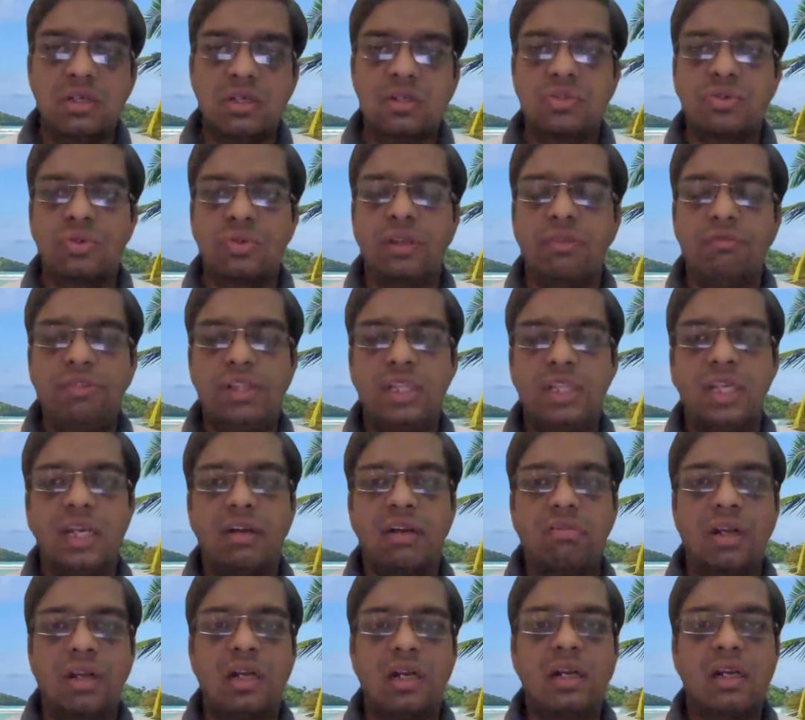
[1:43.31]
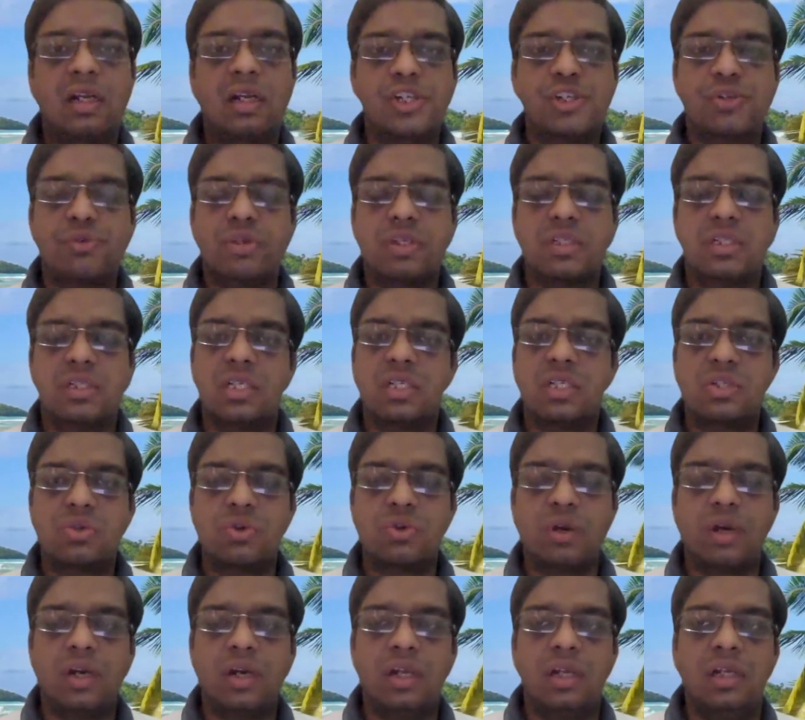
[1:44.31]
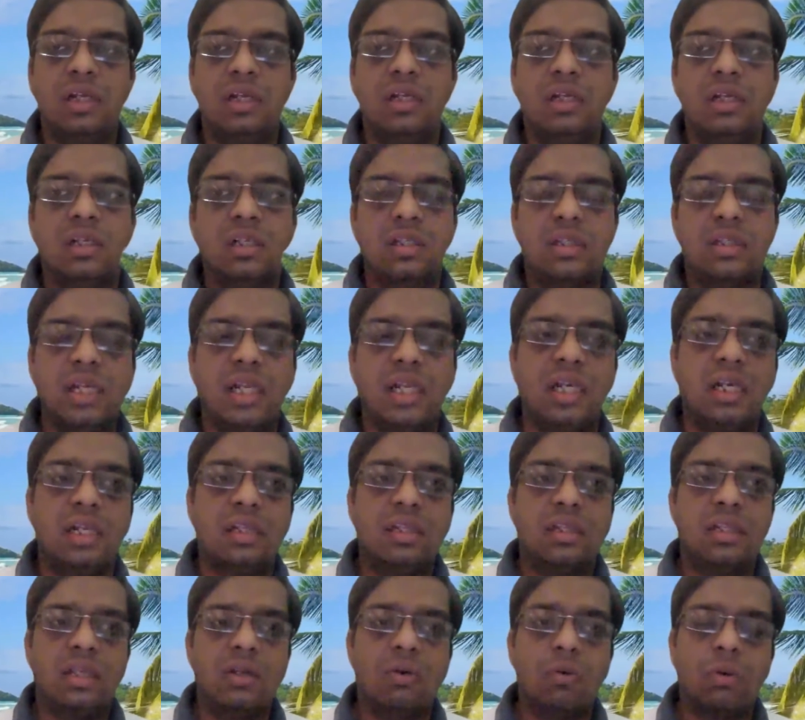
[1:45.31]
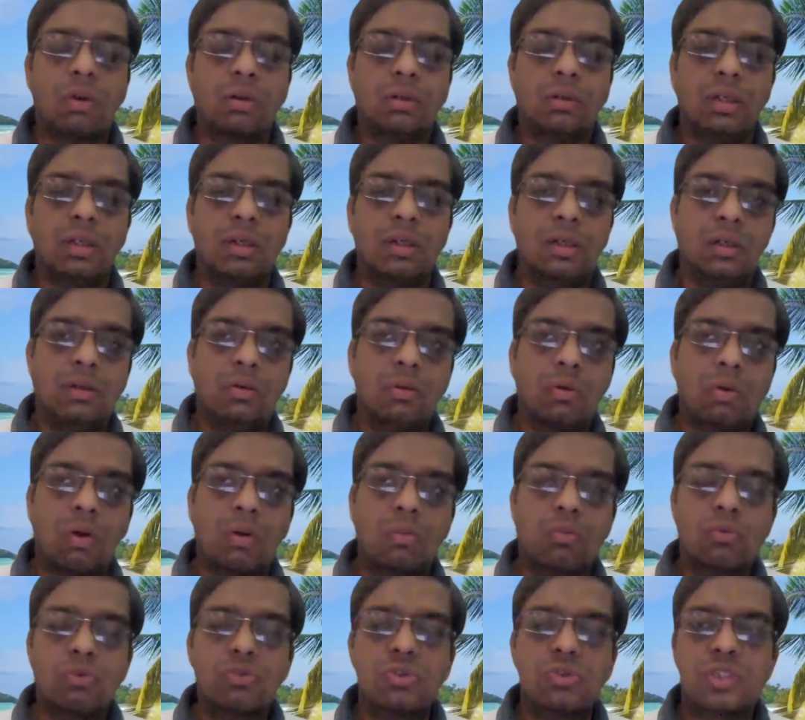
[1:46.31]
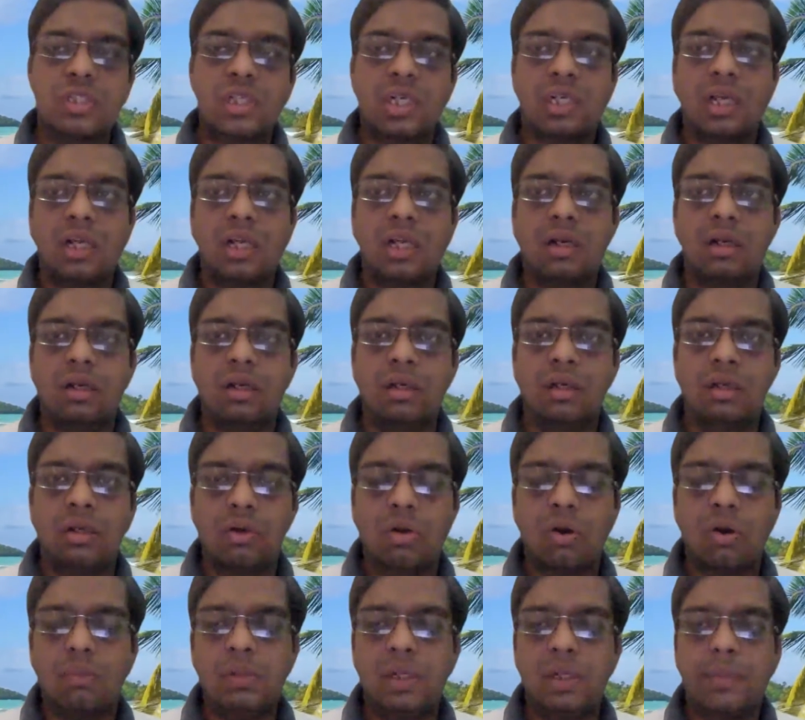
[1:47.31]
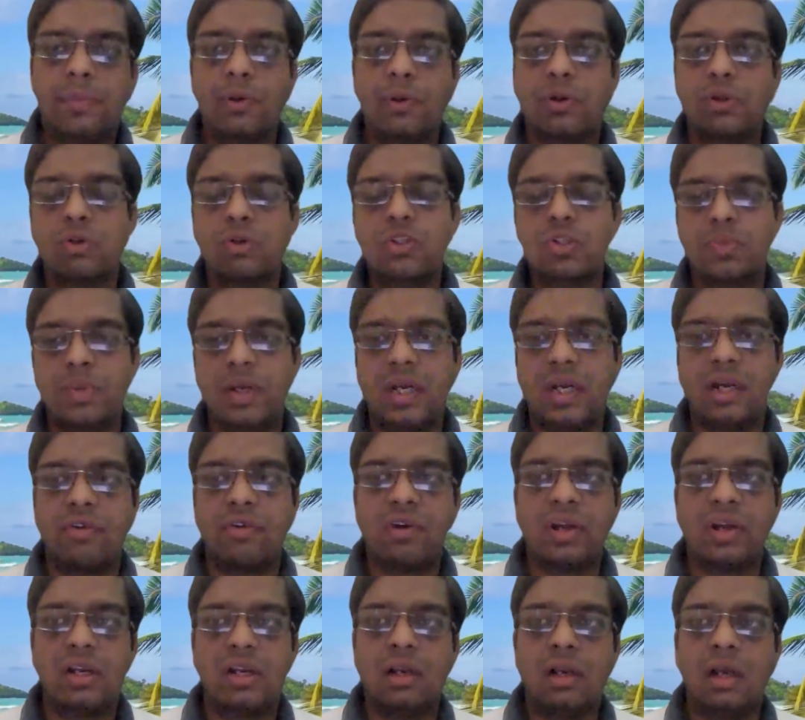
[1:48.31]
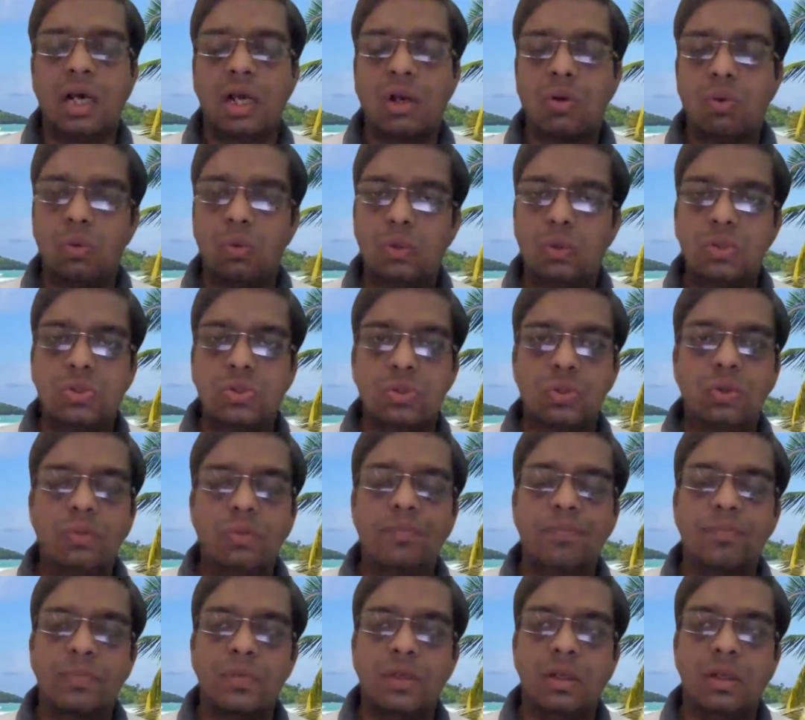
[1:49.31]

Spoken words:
So if the adrenal tissue is destroyed, then the hormones that are normally produced by adrenal are also